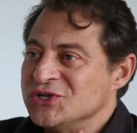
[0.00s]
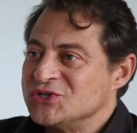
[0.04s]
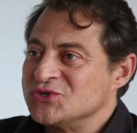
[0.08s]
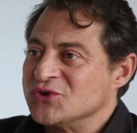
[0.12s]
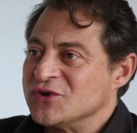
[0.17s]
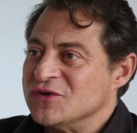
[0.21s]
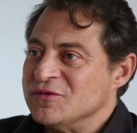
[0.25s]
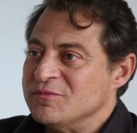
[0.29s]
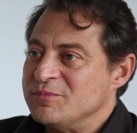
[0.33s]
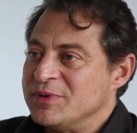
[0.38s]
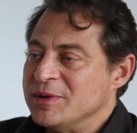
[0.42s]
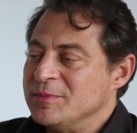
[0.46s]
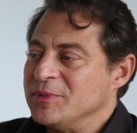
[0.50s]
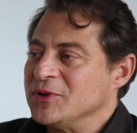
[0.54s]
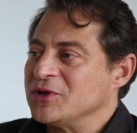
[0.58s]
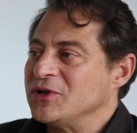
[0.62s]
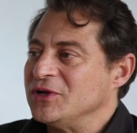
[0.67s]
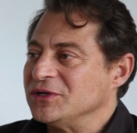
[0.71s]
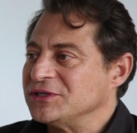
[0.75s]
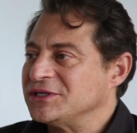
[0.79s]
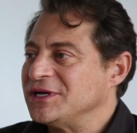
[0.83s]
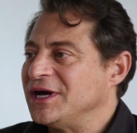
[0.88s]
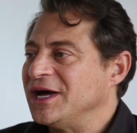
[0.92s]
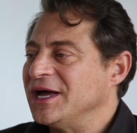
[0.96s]
sort of
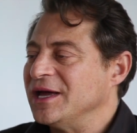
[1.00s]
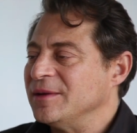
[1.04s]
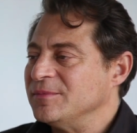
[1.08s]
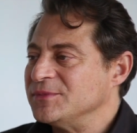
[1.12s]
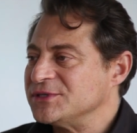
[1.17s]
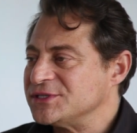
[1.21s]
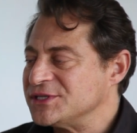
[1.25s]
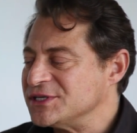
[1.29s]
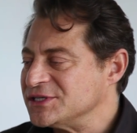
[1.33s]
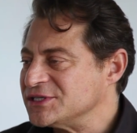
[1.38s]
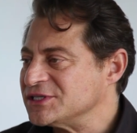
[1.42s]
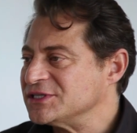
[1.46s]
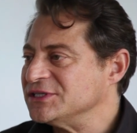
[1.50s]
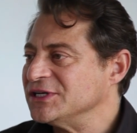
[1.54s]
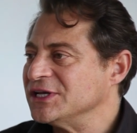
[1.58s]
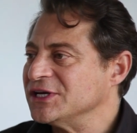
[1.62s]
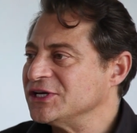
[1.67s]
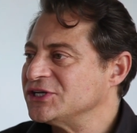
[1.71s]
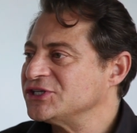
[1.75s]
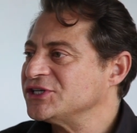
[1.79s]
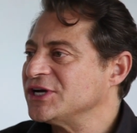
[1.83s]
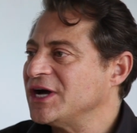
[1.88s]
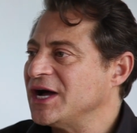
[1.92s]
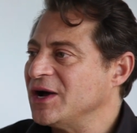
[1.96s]
biblical times. The
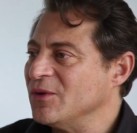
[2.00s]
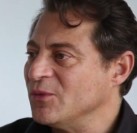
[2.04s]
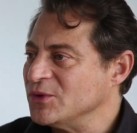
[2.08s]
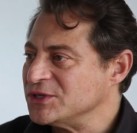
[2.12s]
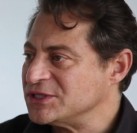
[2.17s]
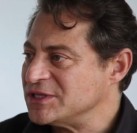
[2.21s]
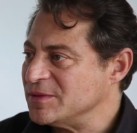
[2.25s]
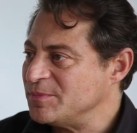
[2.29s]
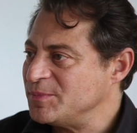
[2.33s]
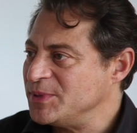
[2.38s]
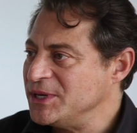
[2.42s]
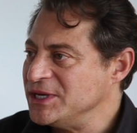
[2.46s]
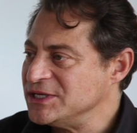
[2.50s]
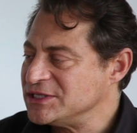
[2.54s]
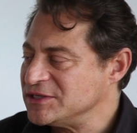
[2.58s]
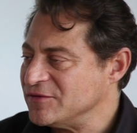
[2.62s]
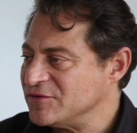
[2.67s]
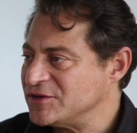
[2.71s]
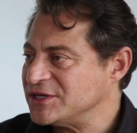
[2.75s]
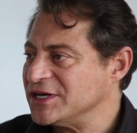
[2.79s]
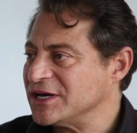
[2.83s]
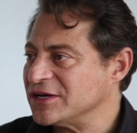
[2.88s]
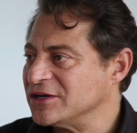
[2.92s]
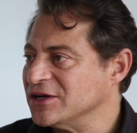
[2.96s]
slingshot was the piece
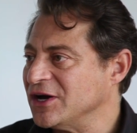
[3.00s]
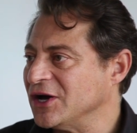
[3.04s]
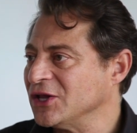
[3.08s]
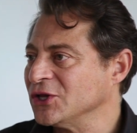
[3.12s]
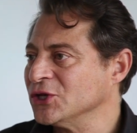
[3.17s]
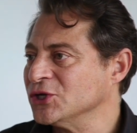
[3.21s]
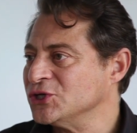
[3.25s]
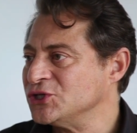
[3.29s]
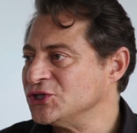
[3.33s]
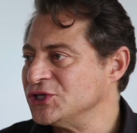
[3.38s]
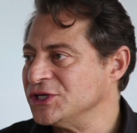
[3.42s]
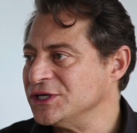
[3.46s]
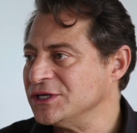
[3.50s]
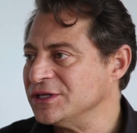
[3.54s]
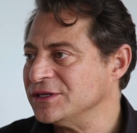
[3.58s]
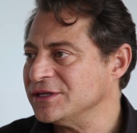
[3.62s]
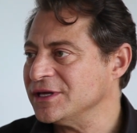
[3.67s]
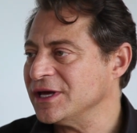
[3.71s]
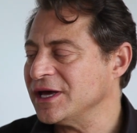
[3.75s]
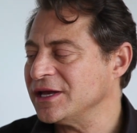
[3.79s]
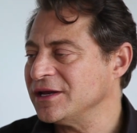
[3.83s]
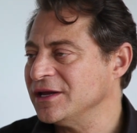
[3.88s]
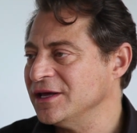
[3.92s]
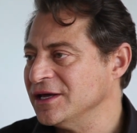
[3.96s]
of technology
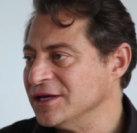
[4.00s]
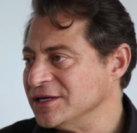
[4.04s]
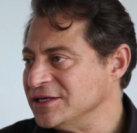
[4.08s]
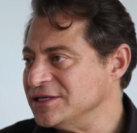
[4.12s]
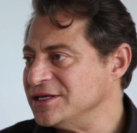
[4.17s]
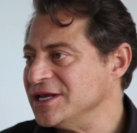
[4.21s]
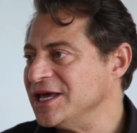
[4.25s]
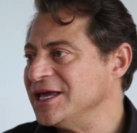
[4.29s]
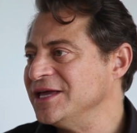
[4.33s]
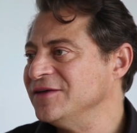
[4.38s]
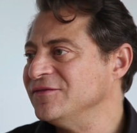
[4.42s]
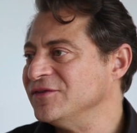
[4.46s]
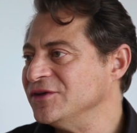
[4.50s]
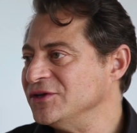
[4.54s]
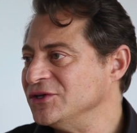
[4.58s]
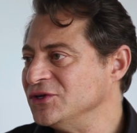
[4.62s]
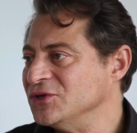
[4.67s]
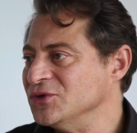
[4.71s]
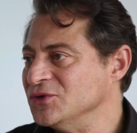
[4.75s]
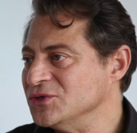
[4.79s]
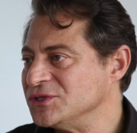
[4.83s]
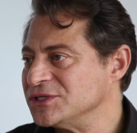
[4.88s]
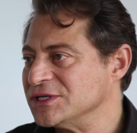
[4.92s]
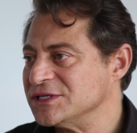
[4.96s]
that David
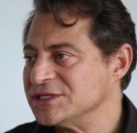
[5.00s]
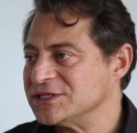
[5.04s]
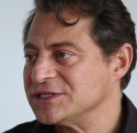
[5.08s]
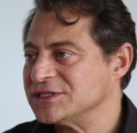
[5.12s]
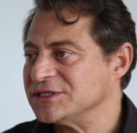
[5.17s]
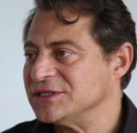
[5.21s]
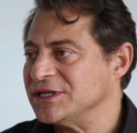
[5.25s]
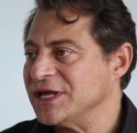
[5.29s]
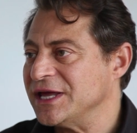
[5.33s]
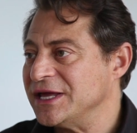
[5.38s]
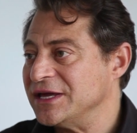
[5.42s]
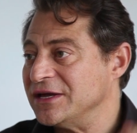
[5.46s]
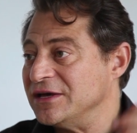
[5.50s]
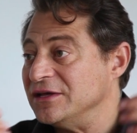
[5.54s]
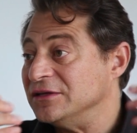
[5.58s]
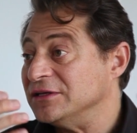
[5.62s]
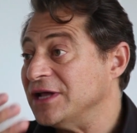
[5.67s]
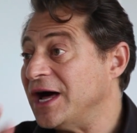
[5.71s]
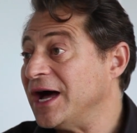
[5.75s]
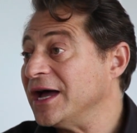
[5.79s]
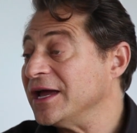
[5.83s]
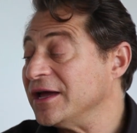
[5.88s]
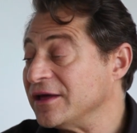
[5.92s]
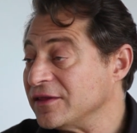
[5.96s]
used to slay
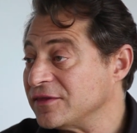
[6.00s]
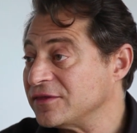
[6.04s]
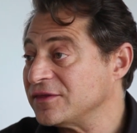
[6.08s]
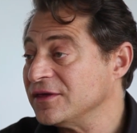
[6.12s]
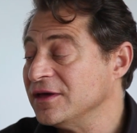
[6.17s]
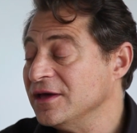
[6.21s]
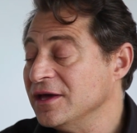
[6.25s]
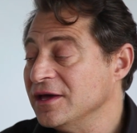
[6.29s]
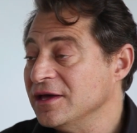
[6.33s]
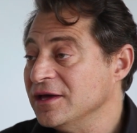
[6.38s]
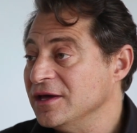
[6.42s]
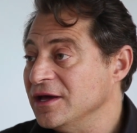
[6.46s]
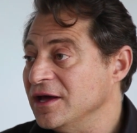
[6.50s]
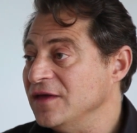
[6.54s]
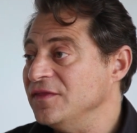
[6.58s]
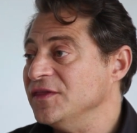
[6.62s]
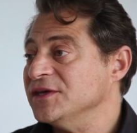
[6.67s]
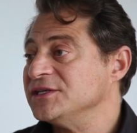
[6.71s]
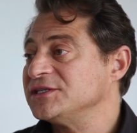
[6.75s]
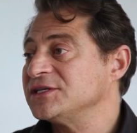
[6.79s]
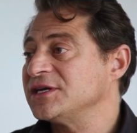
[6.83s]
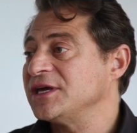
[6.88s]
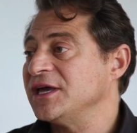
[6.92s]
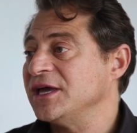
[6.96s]
Goliath. Yeah. In
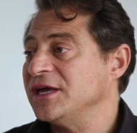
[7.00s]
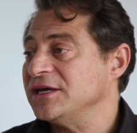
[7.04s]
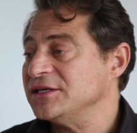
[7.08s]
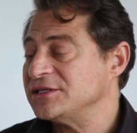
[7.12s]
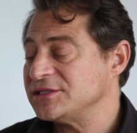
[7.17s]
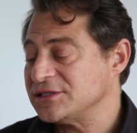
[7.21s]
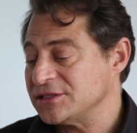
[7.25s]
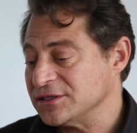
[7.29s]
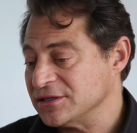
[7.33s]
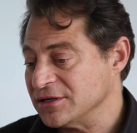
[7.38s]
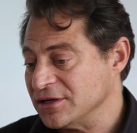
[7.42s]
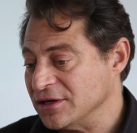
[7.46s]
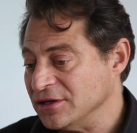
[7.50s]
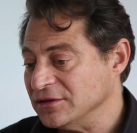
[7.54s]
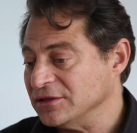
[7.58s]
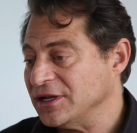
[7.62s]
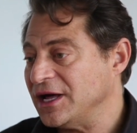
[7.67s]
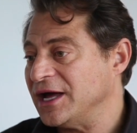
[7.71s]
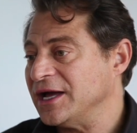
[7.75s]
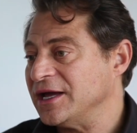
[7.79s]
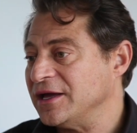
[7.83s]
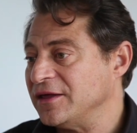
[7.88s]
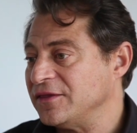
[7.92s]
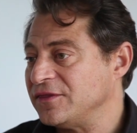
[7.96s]
this case,
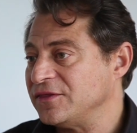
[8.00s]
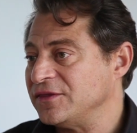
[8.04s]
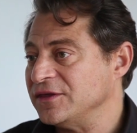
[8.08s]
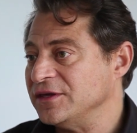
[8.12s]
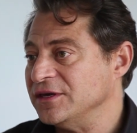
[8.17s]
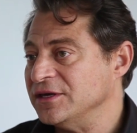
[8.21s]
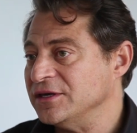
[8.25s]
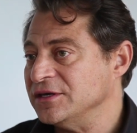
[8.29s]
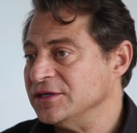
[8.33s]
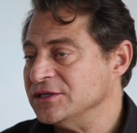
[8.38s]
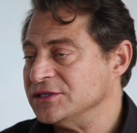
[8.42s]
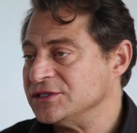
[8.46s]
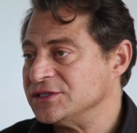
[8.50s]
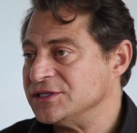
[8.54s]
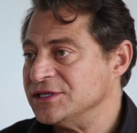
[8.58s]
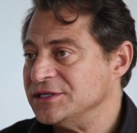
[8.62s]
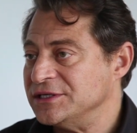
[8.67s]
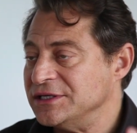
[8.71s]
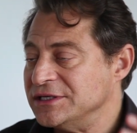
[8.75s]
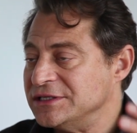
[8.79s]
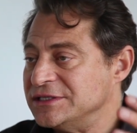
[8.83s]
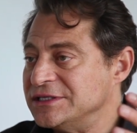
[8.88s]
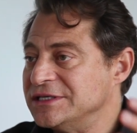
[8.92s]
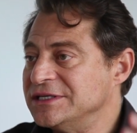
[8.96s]
Goliath is the
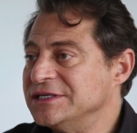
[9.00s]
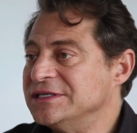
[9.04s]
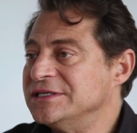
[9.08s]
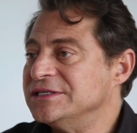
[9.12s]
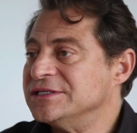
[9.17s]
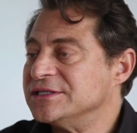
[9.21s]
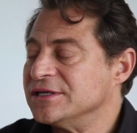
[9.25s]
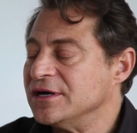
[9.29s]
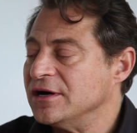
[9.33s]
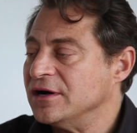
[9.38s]
disease